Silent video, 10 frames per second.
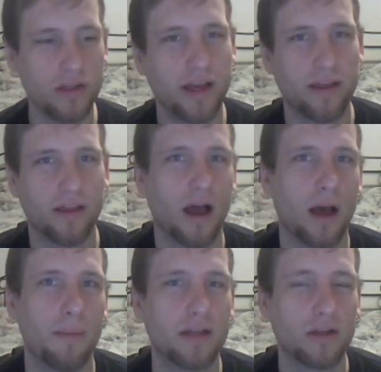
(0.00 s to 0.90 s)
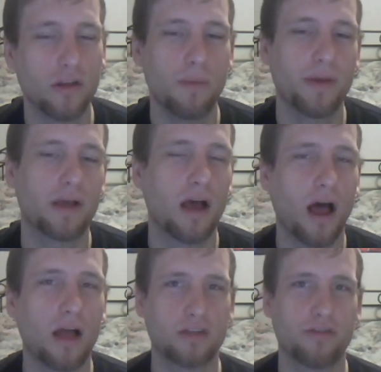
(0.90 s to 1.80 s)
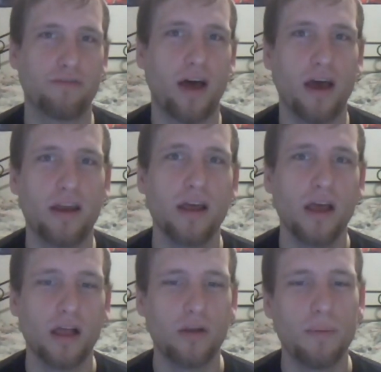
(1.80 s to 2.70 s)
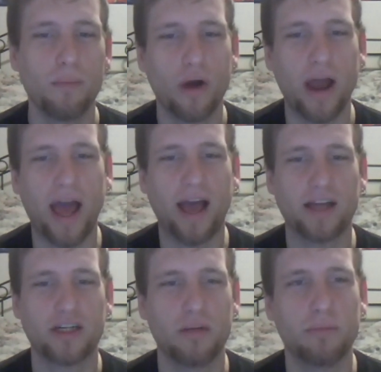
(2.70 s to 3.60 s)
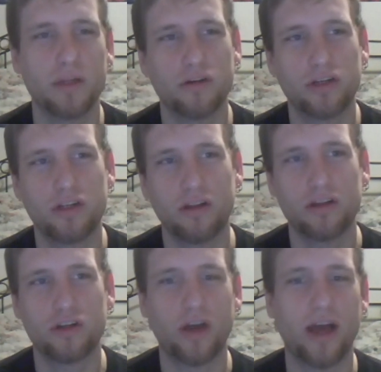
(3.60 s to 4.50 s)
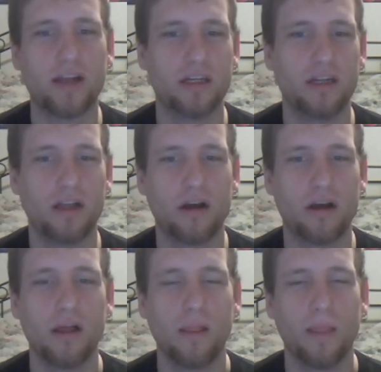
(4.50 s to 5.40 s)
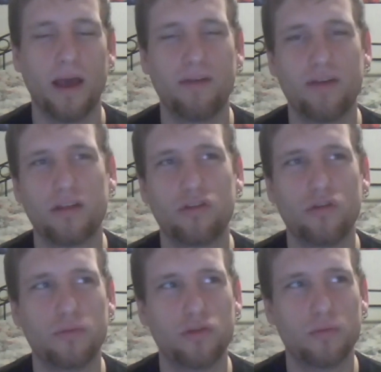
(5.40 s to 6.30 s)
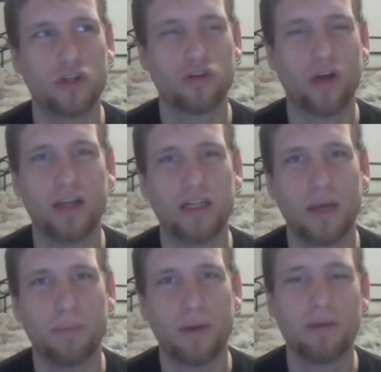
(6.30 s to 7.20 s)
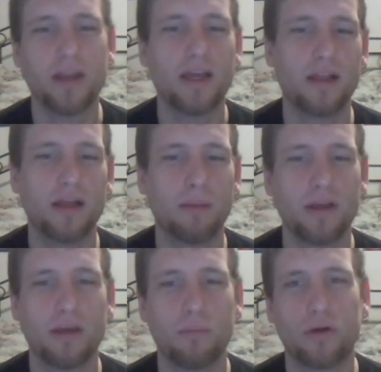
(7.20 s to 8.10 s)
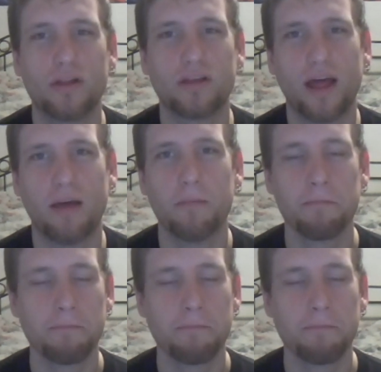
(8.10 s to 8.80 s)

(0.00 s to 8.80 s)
digging the combat. It's a little bit console-fied, a little bit more action, but there's still the strategy in there. I haven't had to do too much strategy yet, but I'm gonna get more into that,